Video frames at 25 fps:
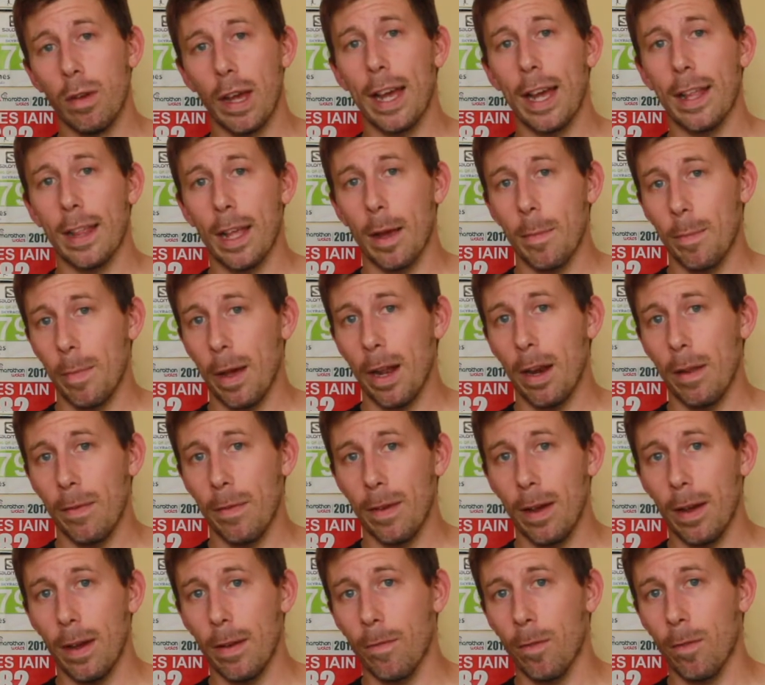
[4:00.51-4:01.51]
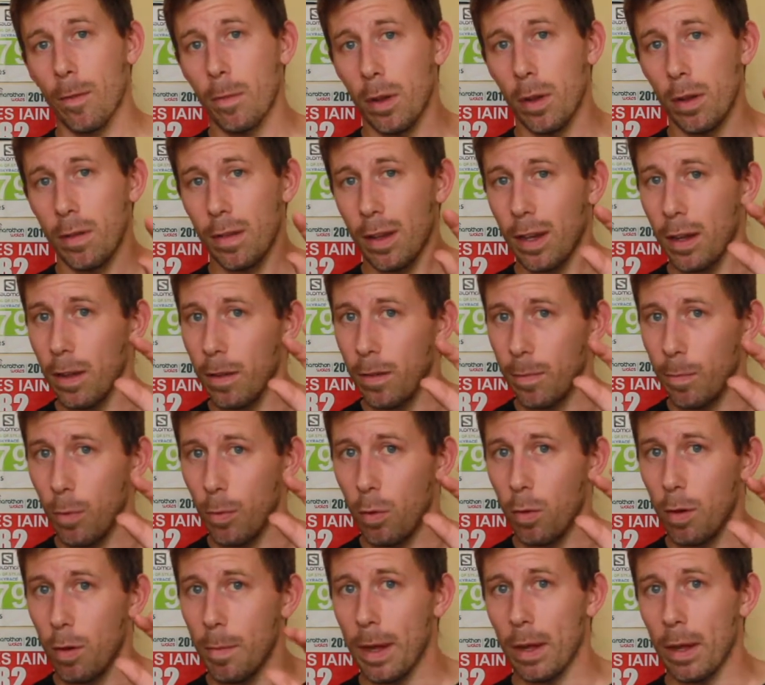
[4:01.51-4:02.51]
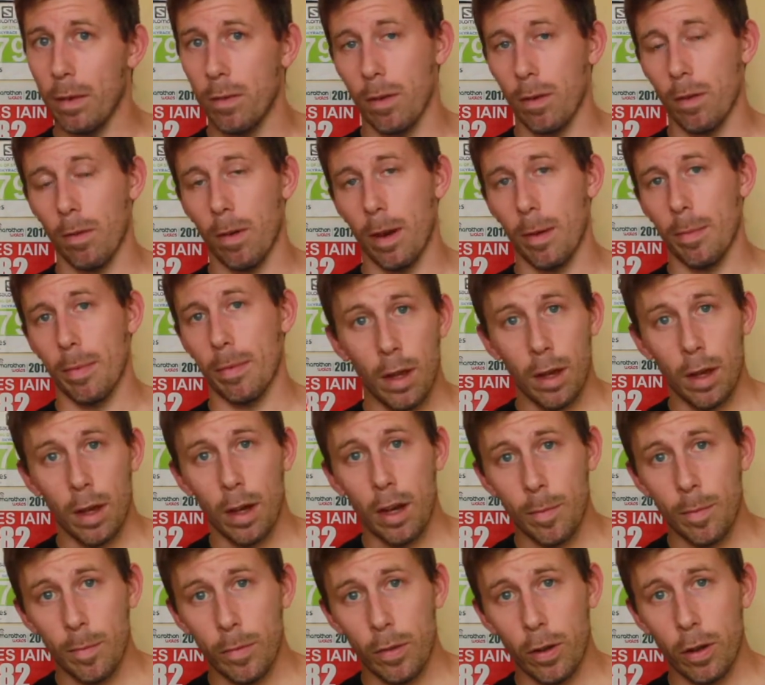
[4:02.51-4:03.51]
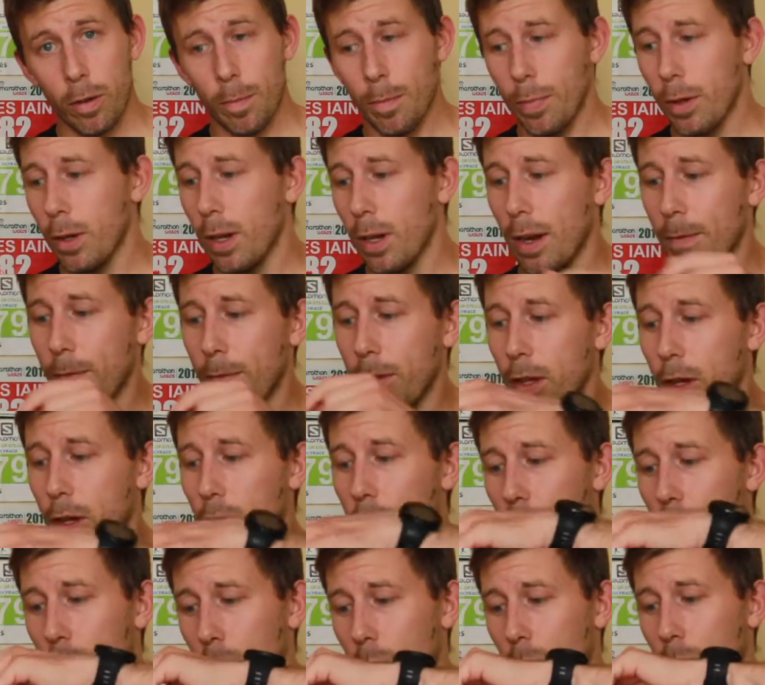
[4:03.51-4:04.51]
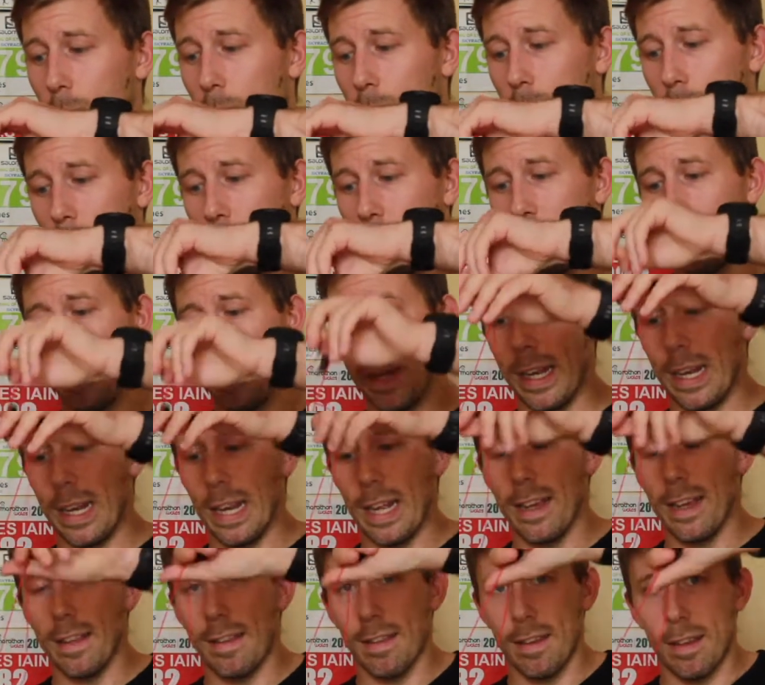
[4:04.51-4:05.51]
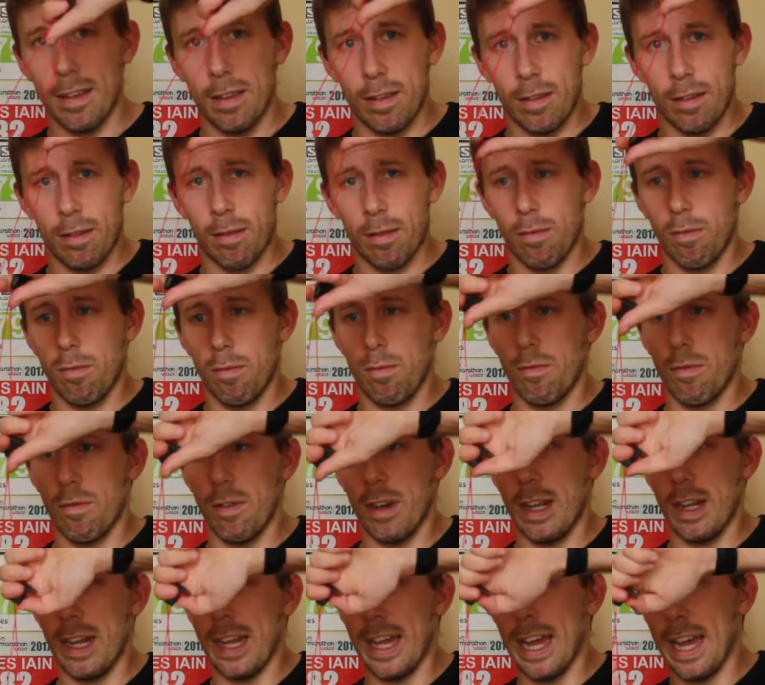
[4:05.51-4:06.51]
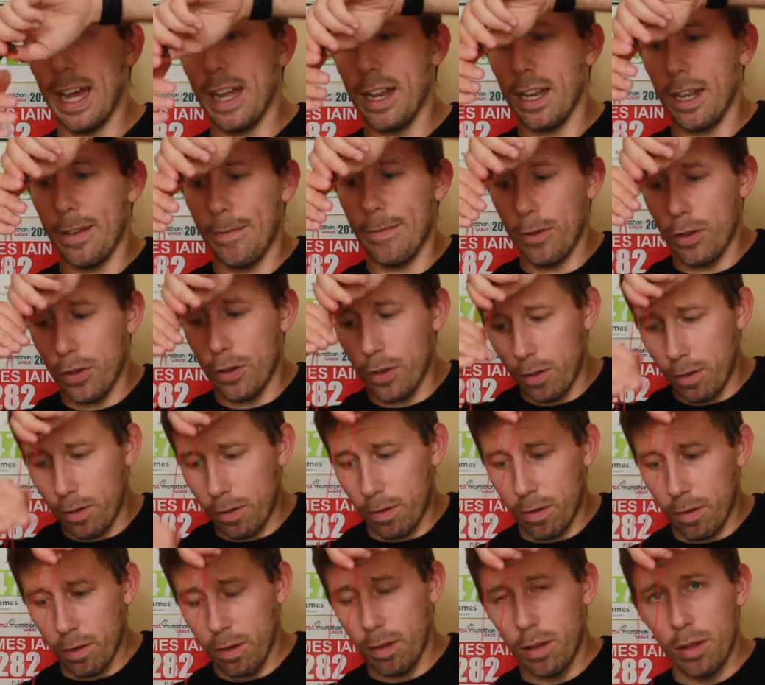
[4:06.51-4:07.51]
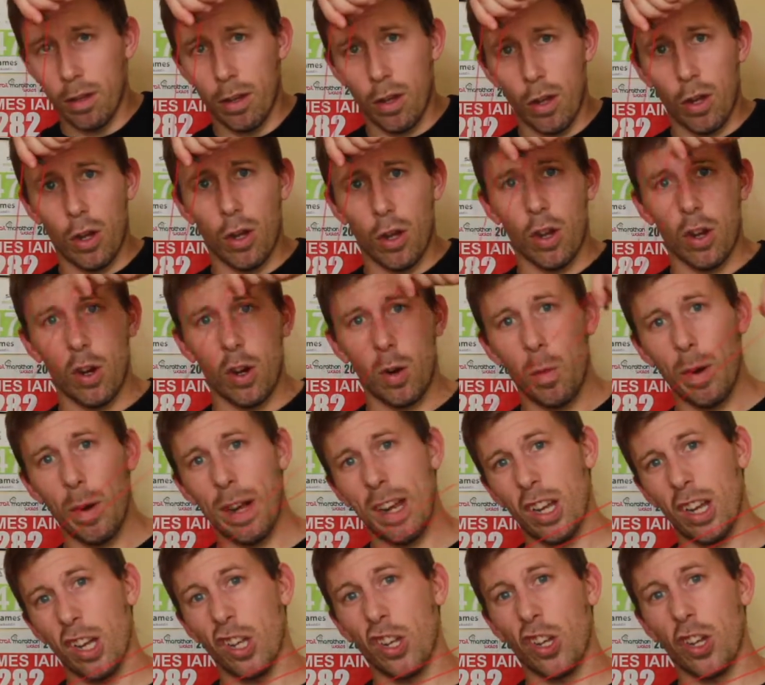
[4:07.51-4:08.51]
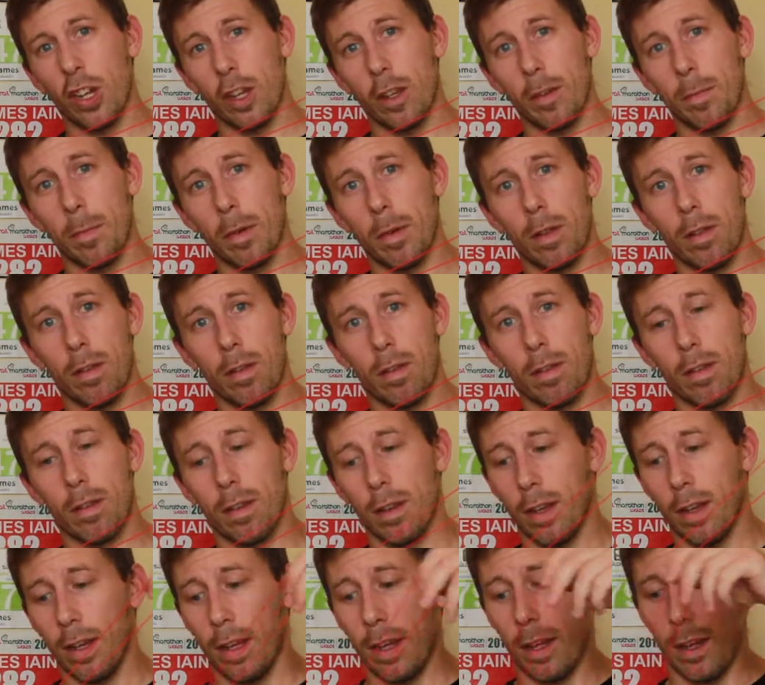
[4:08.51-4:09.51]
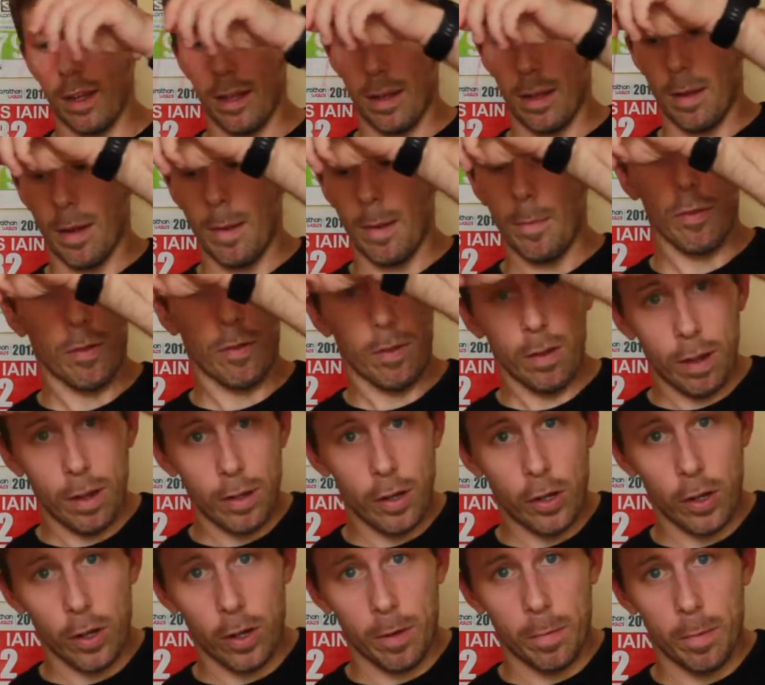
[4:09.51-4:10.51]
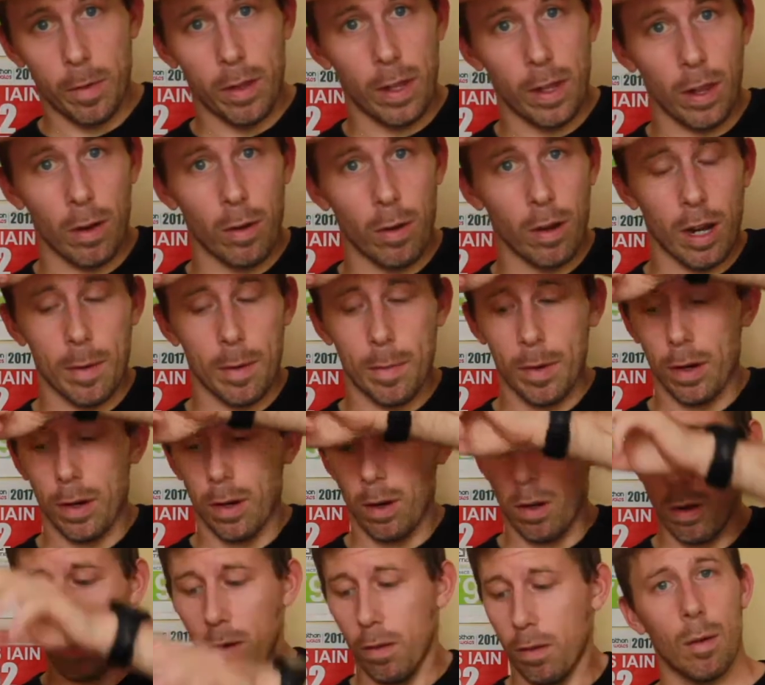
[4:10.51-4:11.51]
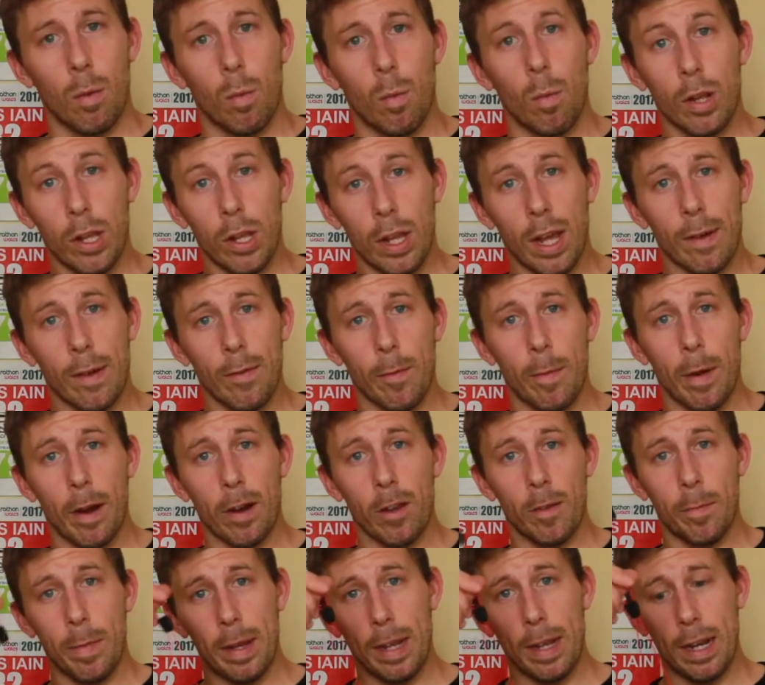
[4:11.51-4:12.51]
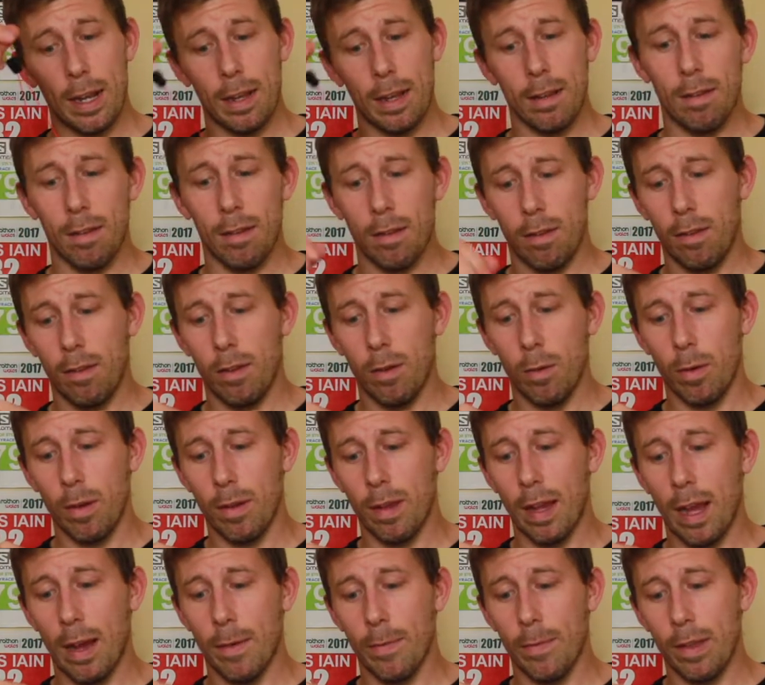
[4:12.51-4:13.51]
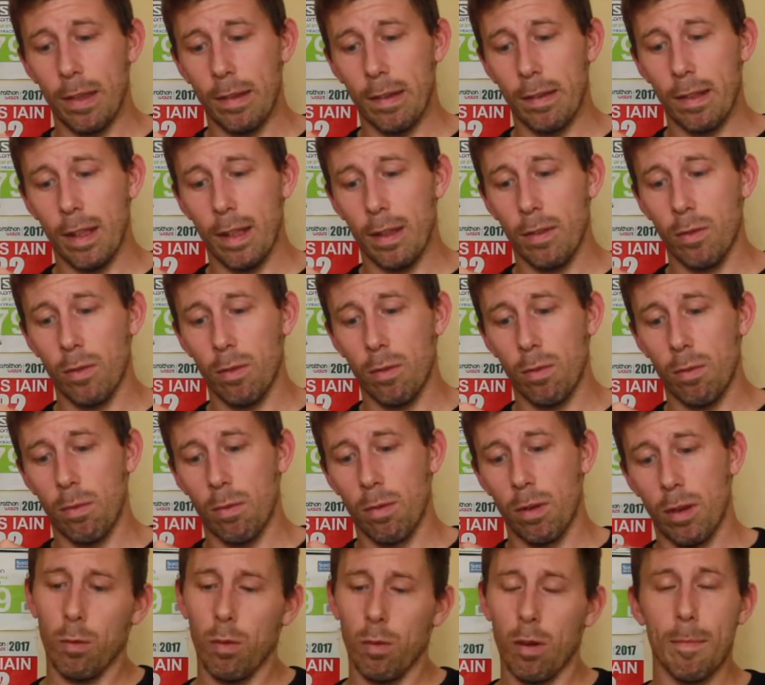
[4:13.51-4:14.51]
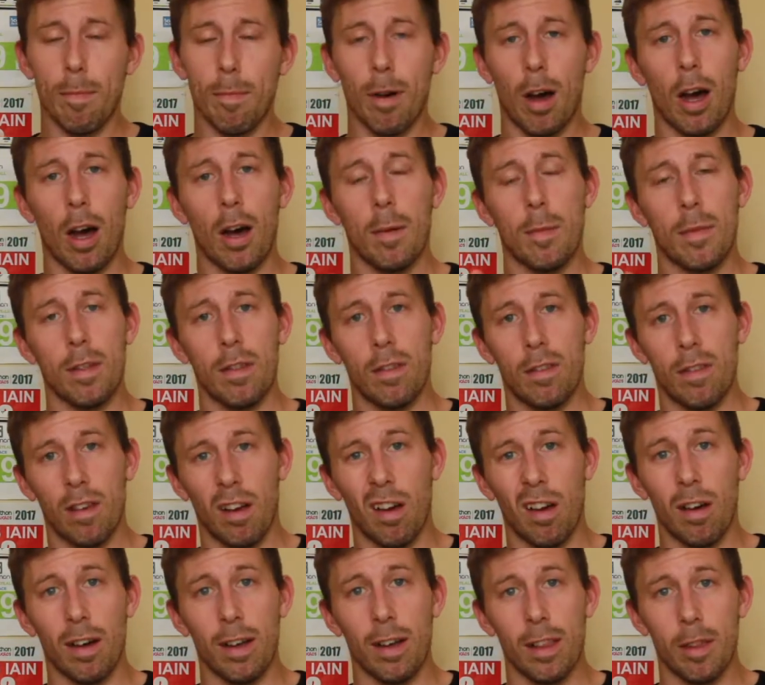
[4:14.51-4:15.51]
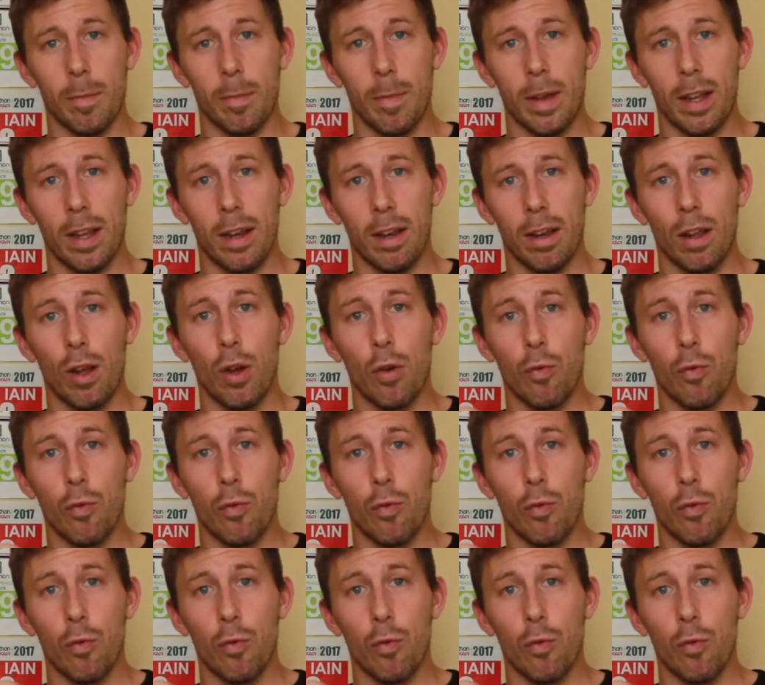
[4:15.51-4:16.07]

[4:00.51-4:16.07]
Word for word: gain that benefit from losing a small amount of grip. Up top, you have the usual speed laces, really handy for just quick adjustment uh, and a precise adjustment, they don't come unlocked. When you have a pair of speed laces, you always have this little compartment to hide them in.